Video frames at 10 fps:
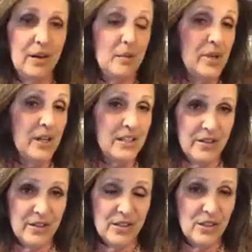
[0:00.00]
a
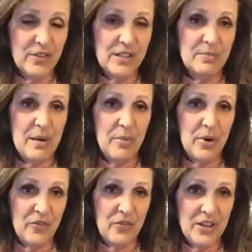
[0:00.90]
military service
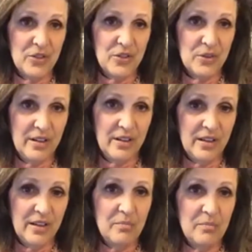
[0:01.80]
member or veteran
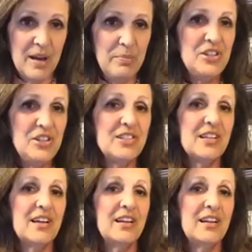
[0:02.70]
might be just a
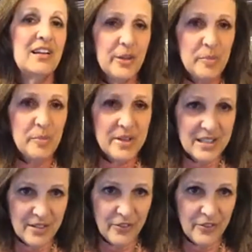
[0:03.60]
little bit
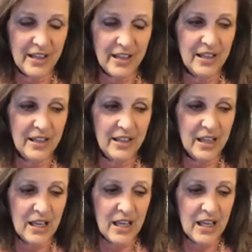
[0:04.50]
different. And